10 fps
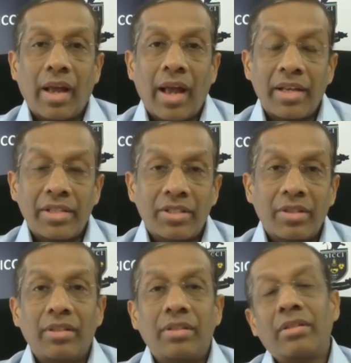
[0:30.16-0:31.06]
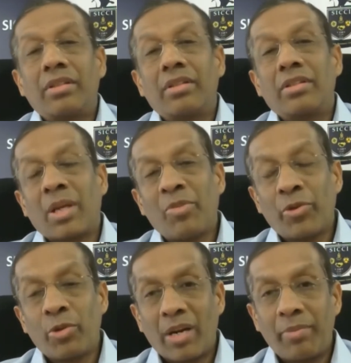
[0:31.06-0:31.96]
As some of you
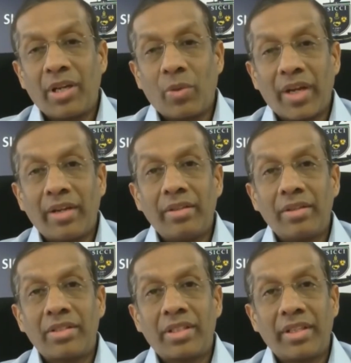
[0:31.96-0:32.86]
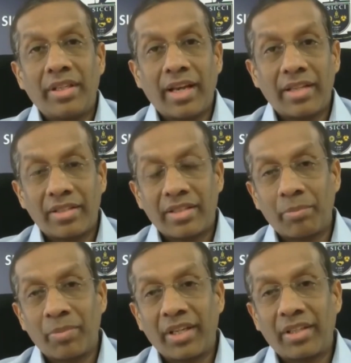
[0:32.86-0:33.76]
might be aware, SICCI has
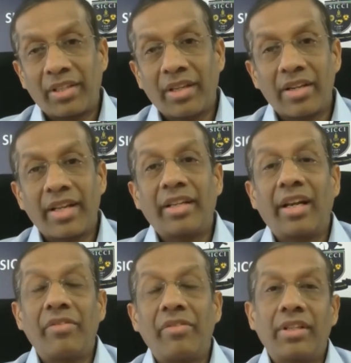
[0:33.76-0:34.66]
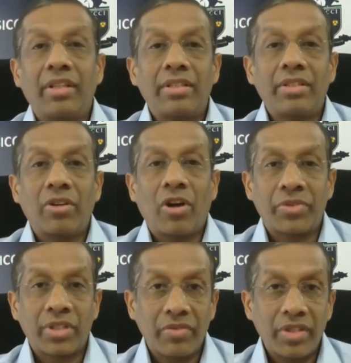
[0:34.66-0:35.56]
completed 111 years of
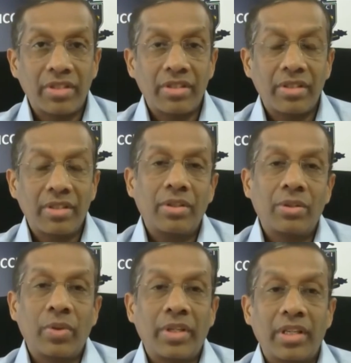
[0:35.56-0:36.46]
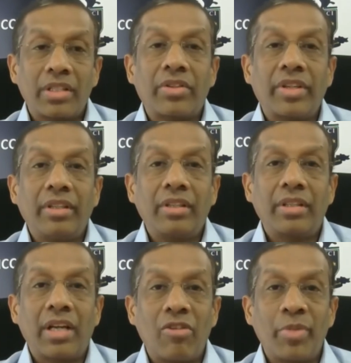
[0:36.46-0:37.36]
service to industry,
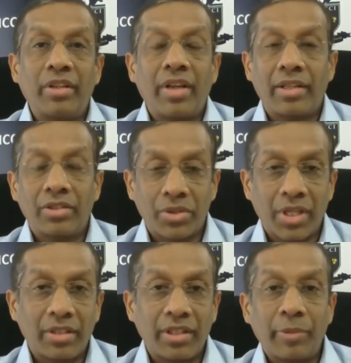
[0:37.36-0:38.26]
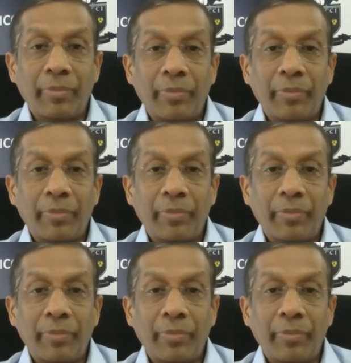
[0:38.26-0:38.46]
government, and society.